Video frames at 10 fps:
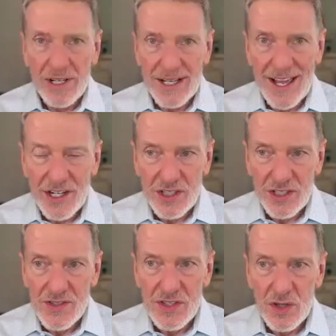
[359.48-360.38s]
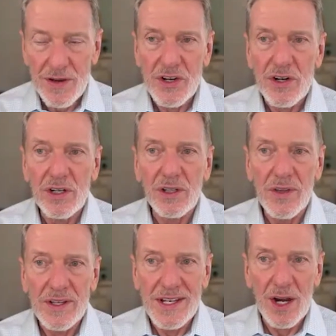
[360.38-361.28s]
connections, you have a
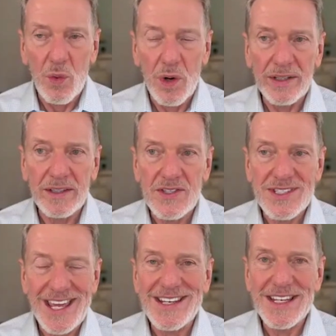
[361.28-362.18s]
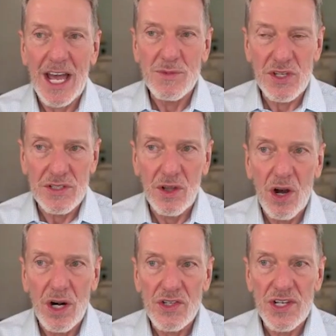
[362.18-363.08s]
neural network that's 10 times as
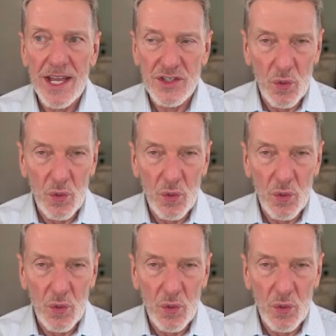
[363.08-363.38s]
large as the